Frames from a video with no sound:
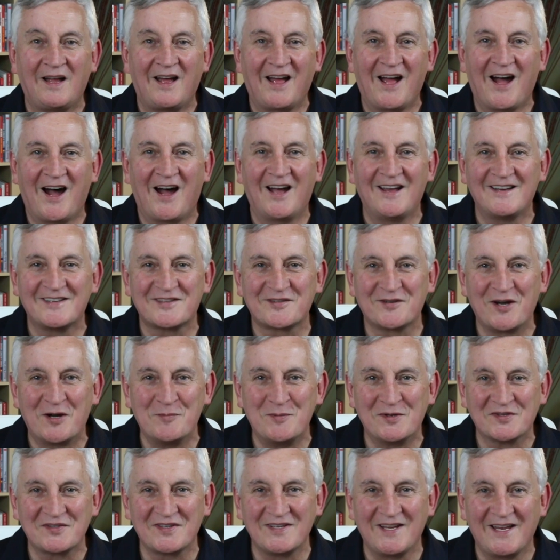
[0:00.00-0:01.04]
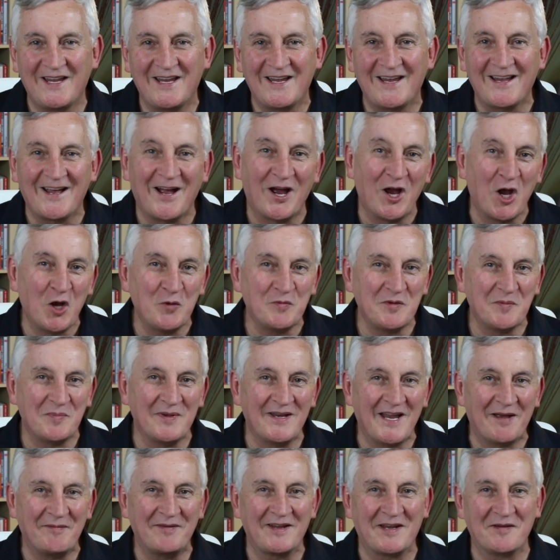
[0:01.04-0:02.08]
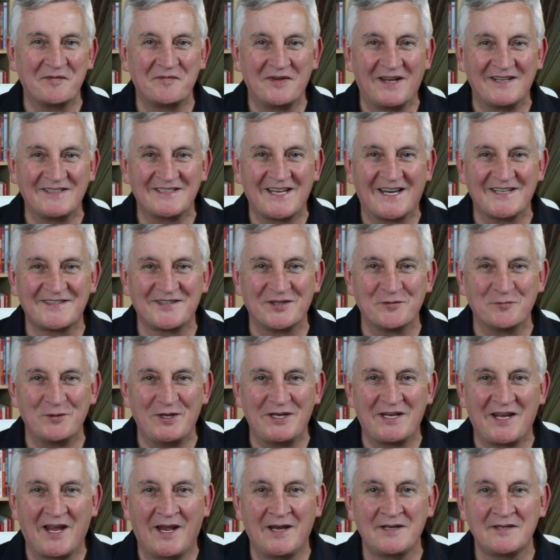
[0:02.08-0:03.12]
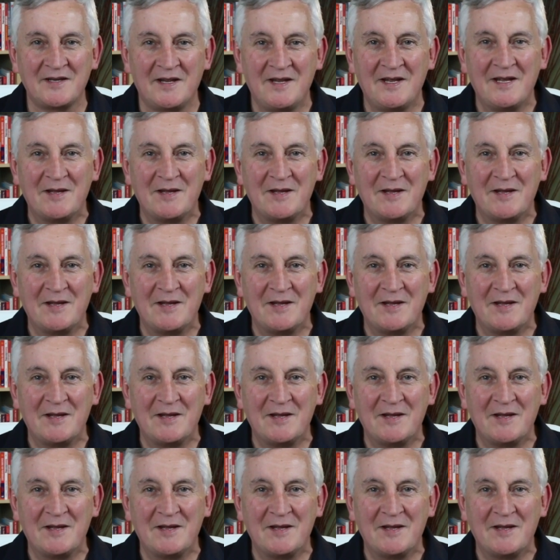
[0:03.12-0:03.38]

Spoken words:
Hi, it's Graham Wilson here. I hope you've been having a fantastic weekend.